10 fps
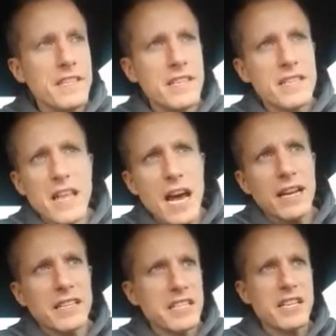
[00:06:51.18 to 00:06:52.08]
this
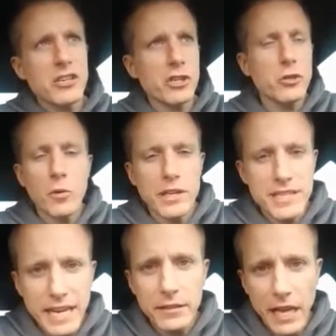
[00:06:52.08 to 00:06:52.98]
is not a decision
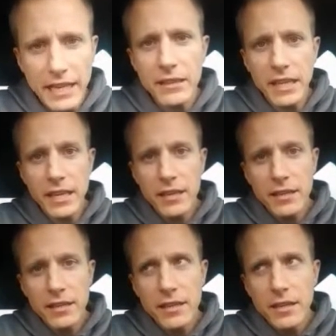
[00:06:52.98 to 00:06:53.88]
you want to take
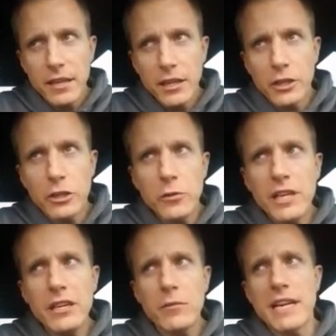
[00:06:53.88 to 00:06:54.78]
lightly.
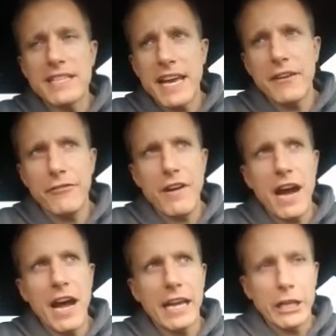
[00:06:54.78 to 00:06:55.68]
You need to
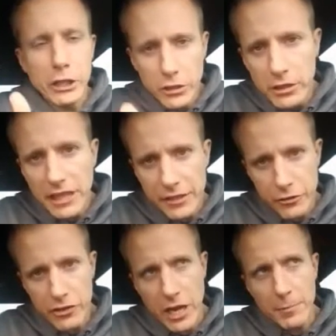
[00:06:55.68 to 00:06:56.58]
identify
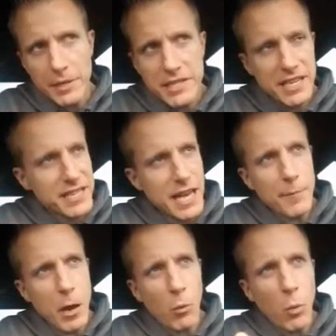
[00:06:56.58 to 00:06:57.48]
good leadership. See,
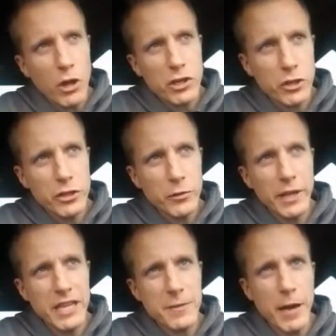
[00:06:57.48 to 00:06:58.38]
it's not about what
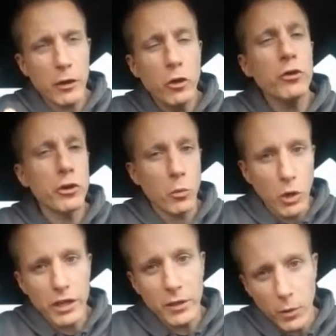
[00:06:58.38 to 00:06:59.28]
you're doing, it's about
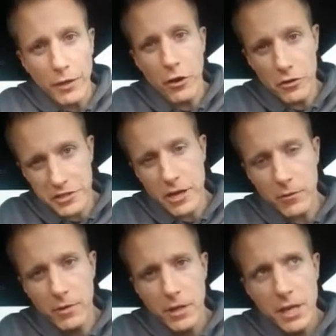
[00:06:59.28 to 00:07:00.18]
who you're working with
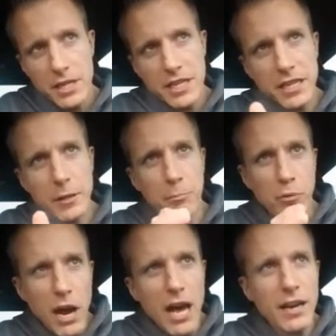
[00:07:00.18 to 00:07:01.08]
also.
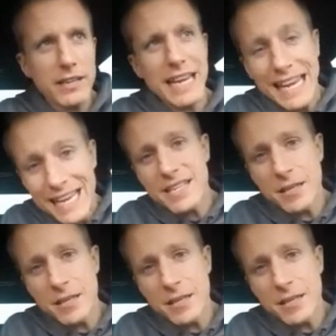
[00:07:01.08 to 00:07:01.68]
See, the product